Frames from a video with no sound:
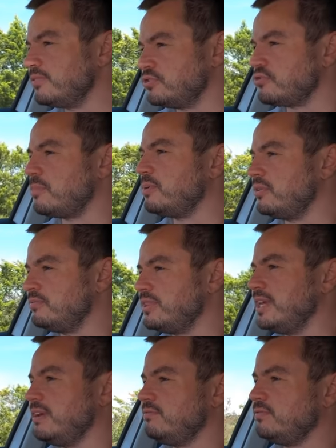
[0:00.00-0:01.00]
of a drop off
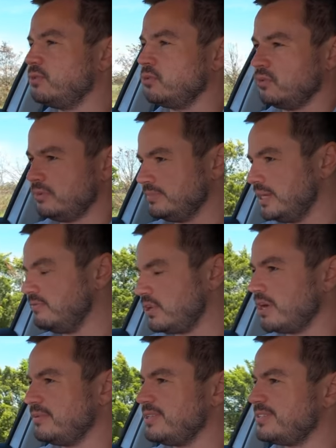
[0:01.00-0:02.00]
there for
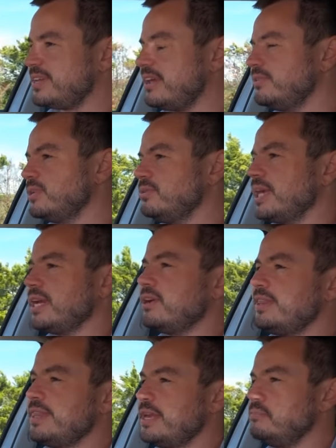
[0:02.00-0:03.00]
environment saving and all that kind
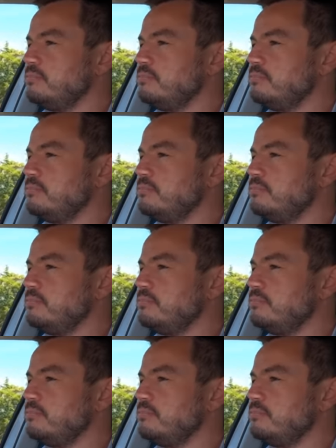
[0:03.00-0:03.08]
of thing.